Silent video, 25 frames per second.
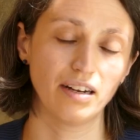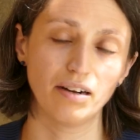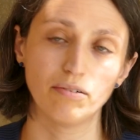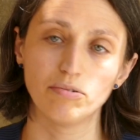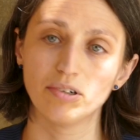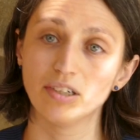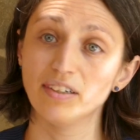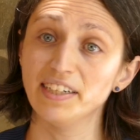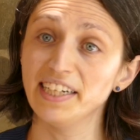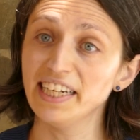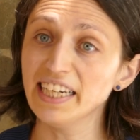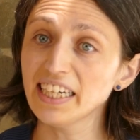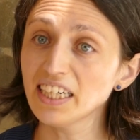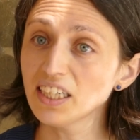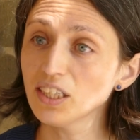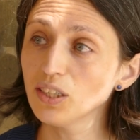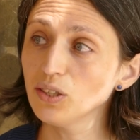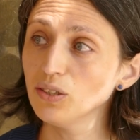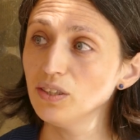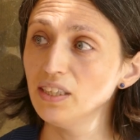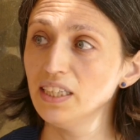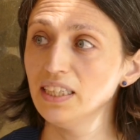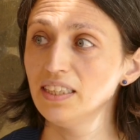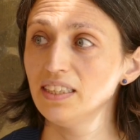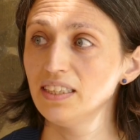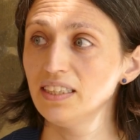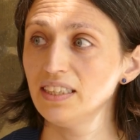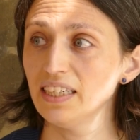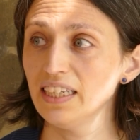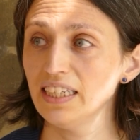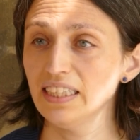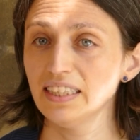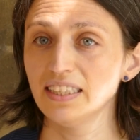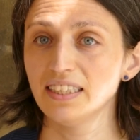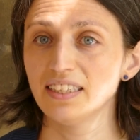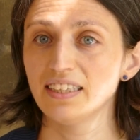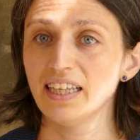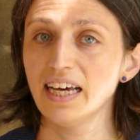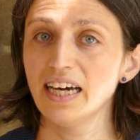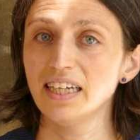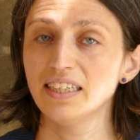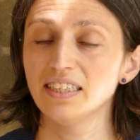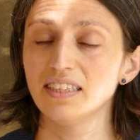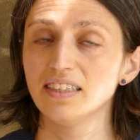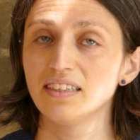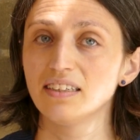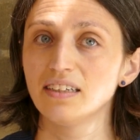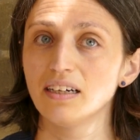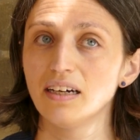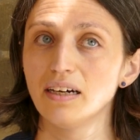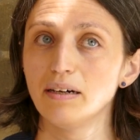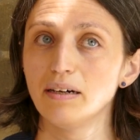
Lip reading: A worry linked to this is that